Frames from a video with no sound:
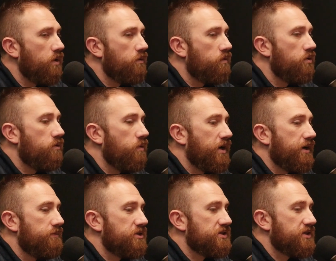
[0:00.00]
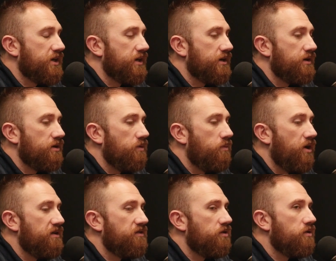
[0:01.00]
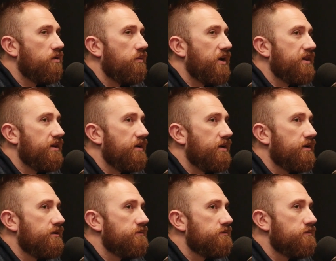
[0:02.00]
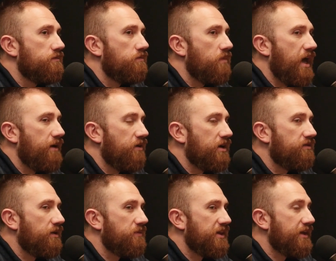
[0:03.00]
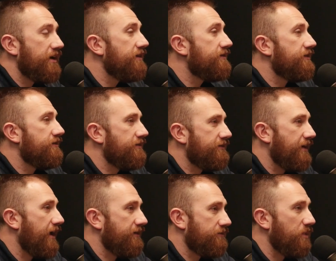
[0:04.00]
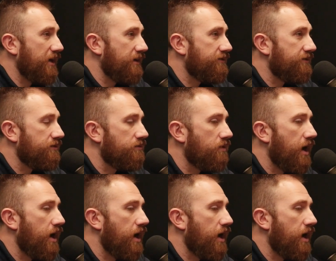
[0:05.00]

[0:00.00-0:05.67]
Real quick, I'm just gonna pause you about having something that isn't SaaS-based, right?